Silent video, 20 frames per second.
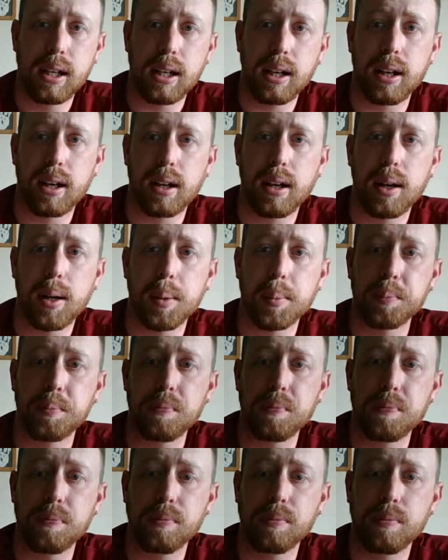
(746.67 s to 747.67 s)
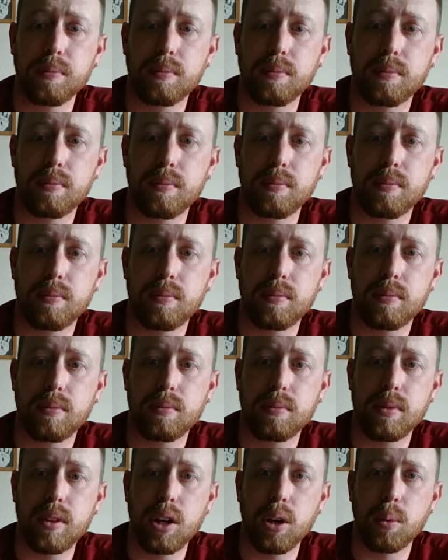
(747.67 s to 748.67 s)

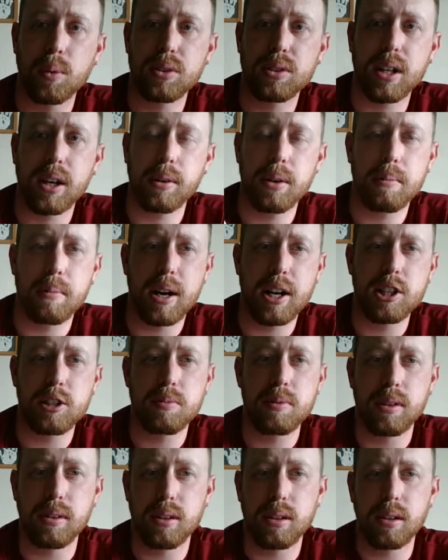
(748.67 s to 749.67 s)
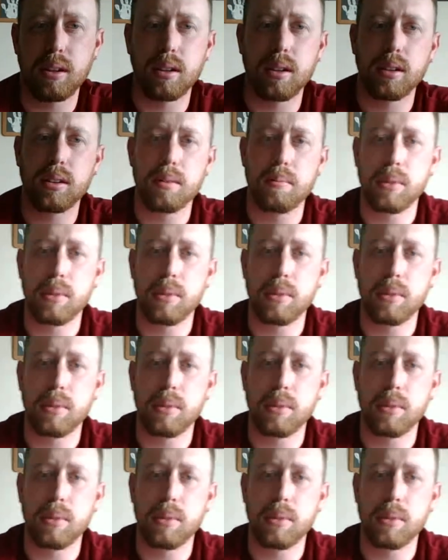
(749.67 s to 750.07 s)
It almost kind of reminds me of the